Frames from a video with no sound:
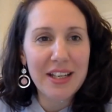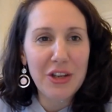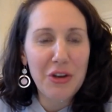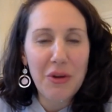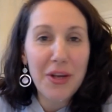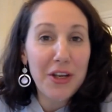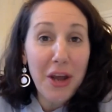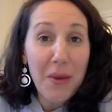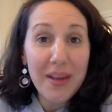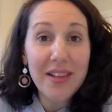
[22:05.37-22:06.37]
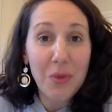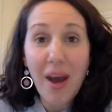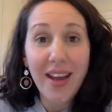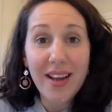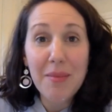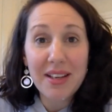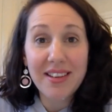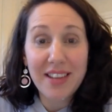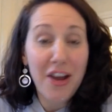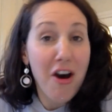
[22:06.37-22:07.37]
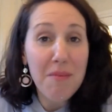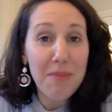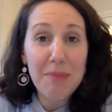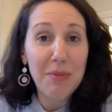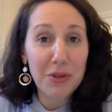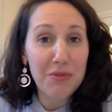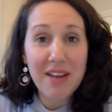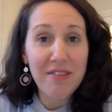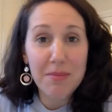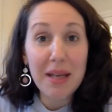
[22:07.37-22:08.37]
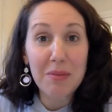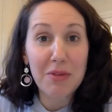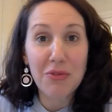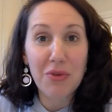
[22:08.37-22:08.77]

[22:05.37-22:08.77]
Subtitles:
You know, it can go either way. I mean, they are people you've never met before,